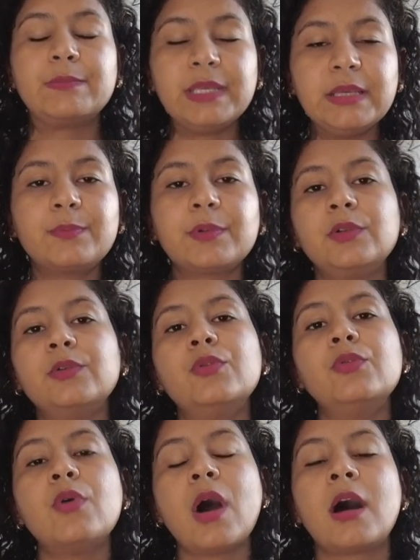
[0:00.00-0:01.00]
people
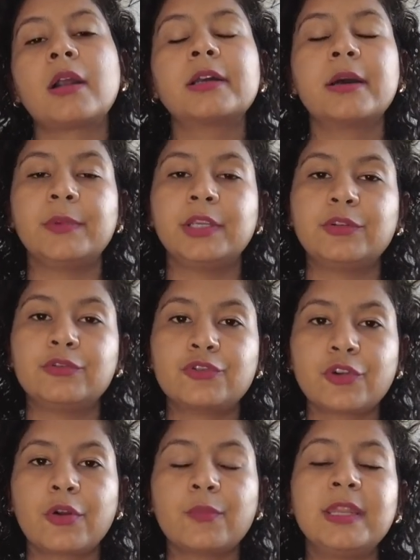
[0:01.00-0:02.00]
who are coming to
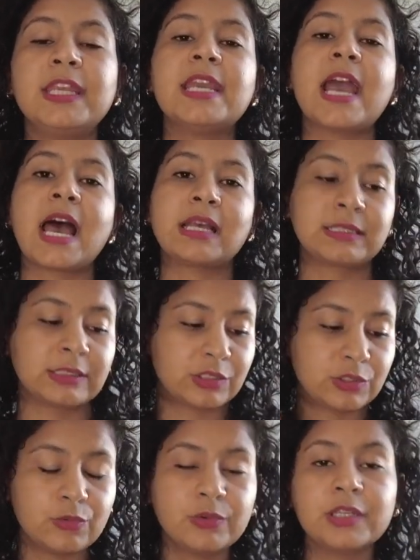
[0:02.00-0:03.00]
Germany as a
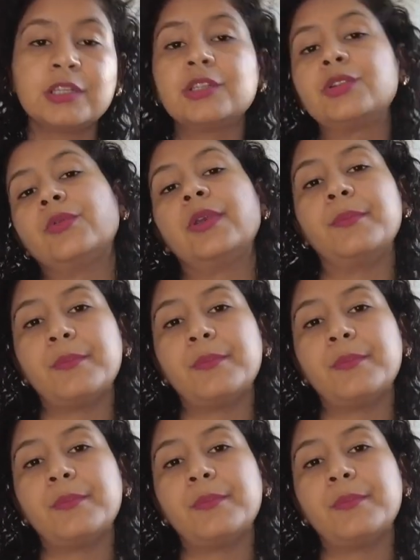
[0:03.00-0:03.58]
student doing